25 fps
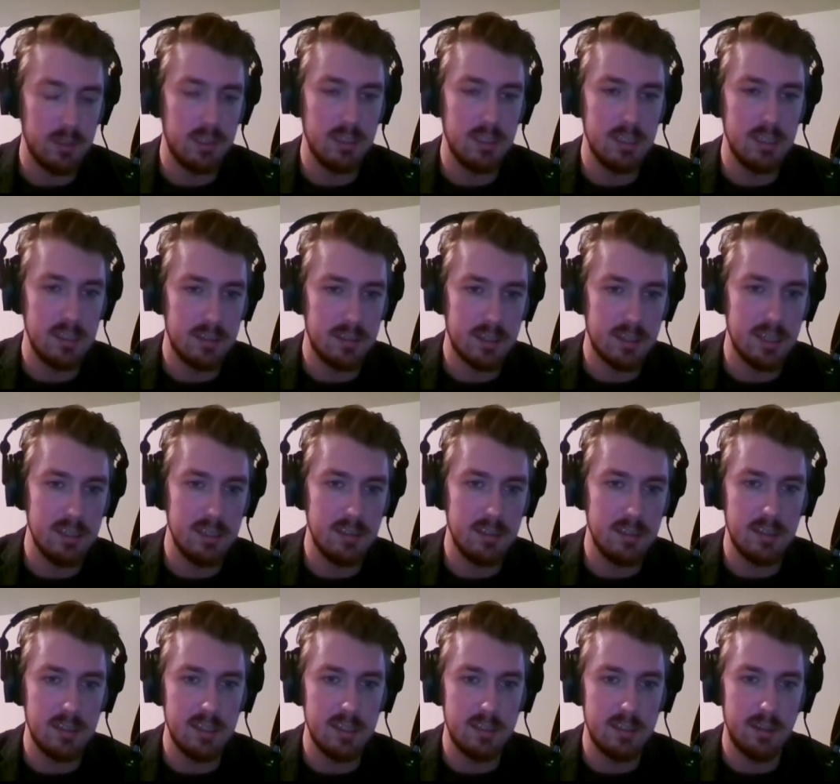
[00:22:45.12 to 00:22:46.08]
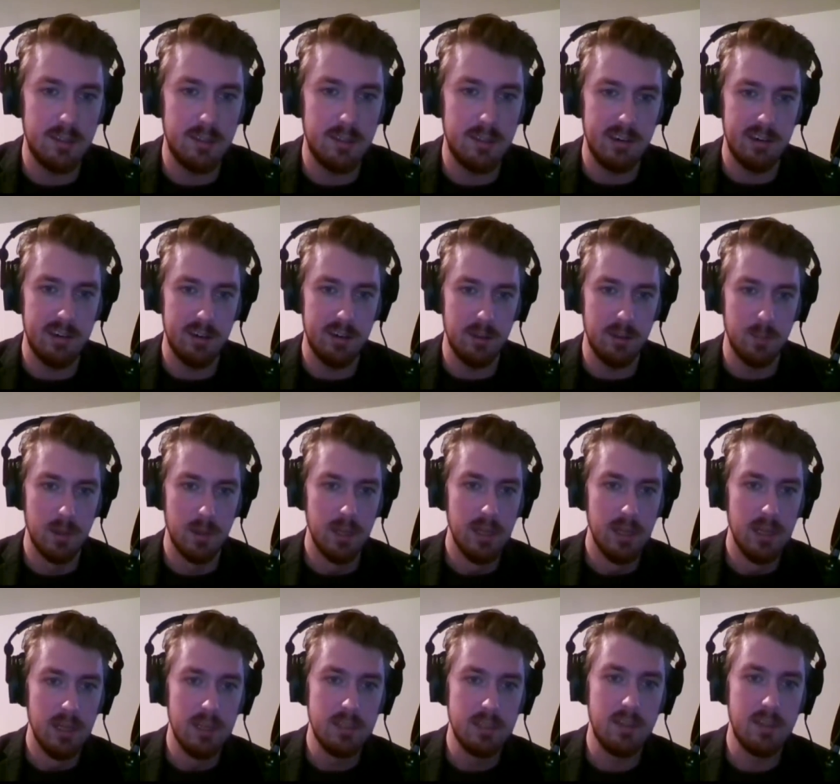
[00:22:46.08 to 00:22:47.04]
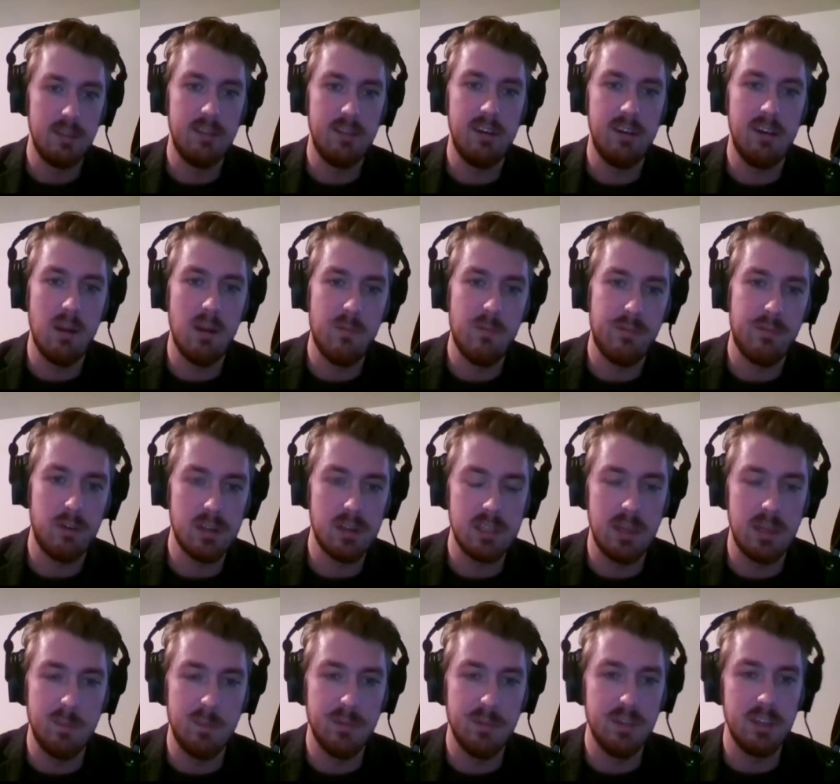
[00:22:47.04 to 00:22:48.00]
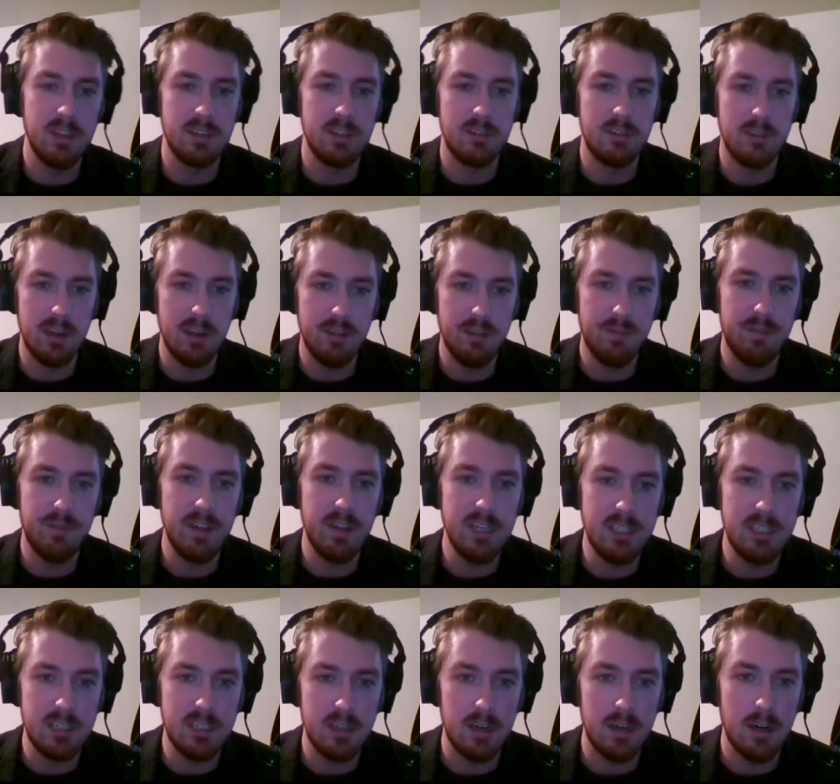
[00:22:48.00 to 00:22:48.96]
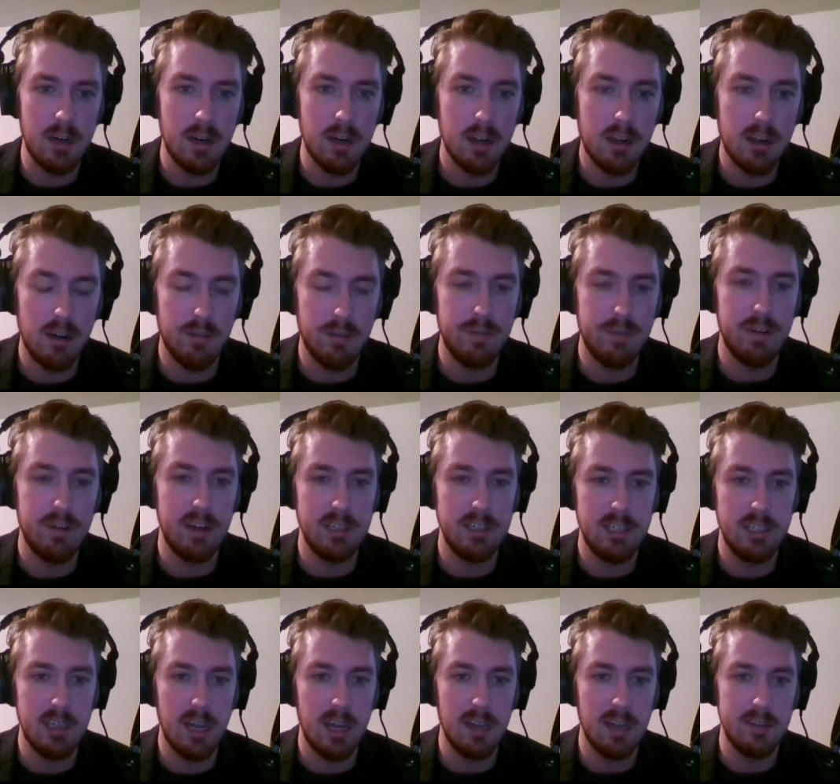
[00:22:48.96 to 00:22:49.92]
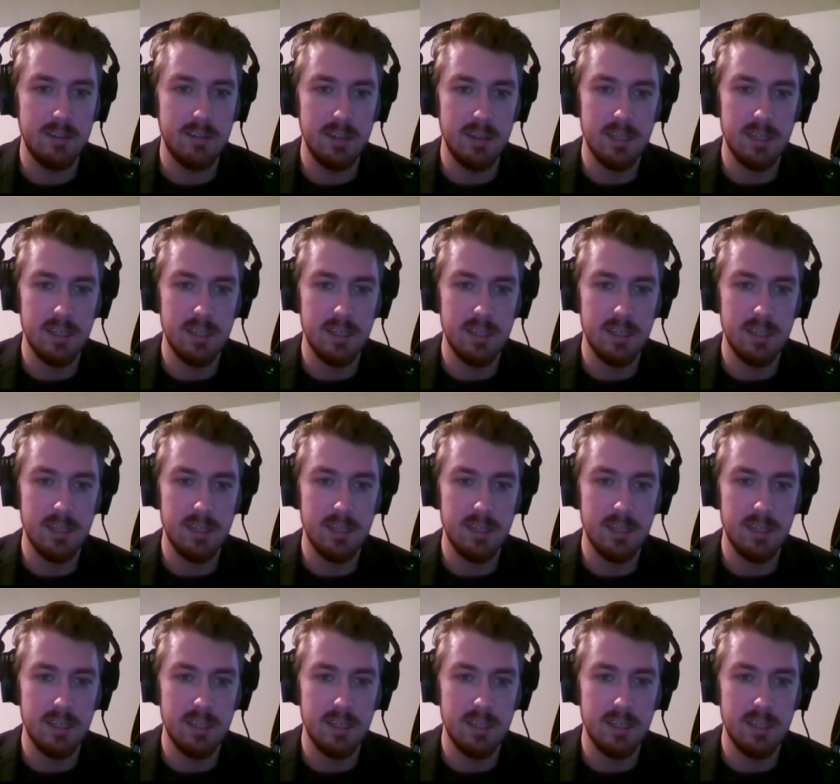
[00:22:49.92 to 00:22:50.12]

this case is Ethereum. So Ethereum, for example, doesn't really feature confidentiality.